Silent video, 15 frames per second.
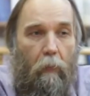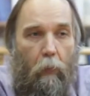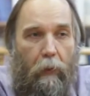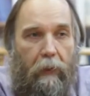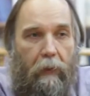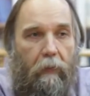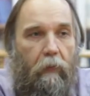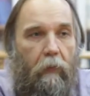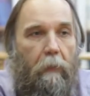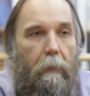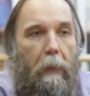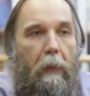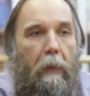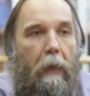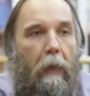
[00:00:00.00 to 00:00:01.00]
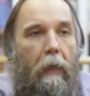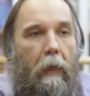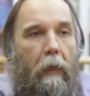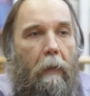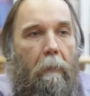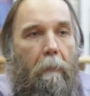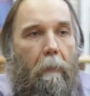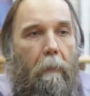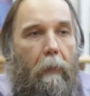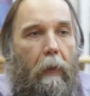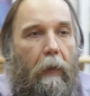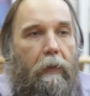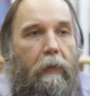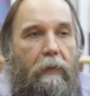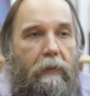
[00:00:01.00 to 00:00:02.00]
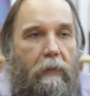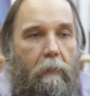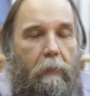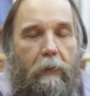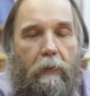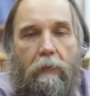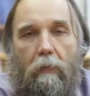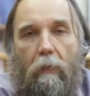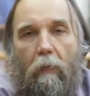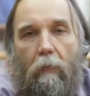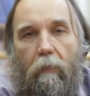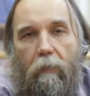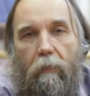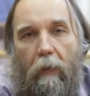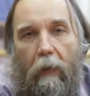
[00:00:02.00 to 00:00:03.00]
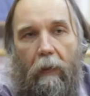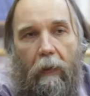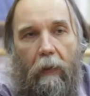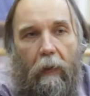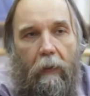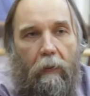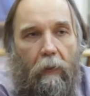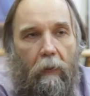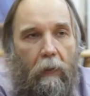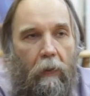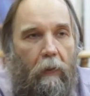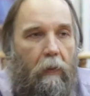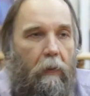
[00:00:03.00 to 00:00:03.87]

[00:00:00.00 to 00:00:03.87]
we need testimonies of and the